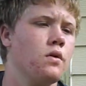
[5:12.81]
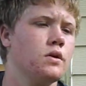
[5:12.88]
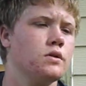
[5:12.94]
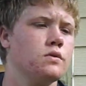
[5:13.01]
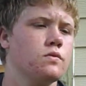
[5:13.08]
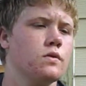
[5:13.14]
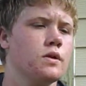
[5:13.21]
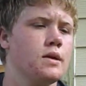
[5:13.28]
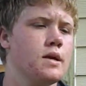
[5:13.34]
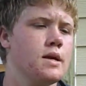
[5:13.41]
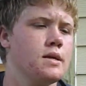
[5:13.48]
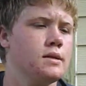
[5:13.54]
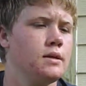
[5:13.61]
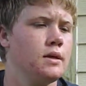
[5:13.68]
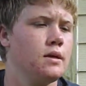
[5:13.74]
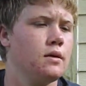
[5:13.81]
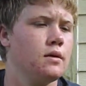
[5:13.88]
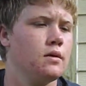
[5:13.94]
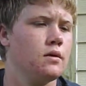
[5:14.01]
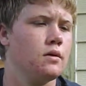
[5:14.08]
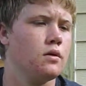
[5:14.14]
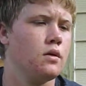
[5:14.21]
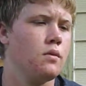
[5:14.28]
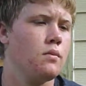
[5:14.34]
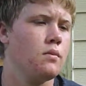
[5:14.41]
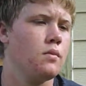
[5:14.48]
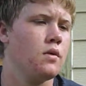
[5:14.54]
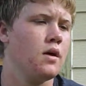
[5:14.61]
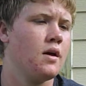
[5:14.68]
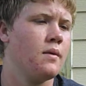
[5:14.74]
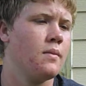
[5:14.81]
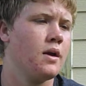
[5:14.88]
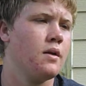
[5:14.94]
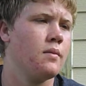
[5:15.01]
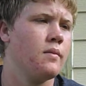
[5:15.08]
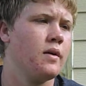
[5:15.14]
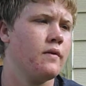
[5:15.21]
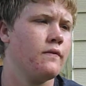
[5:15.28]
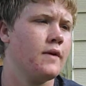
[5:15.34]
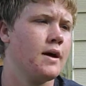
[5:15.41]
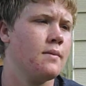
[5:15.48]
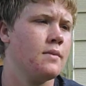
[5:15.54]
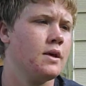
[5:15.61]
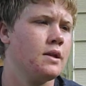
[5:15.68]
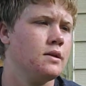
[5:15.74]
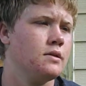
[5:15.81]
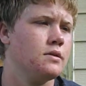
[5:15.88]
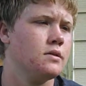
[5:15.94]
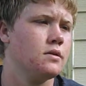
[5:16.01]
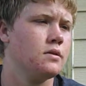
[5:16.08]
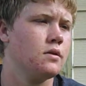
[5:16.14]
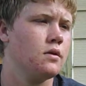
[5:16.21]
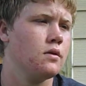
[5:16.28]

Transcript: It's really easy. I make them about 5 minutes.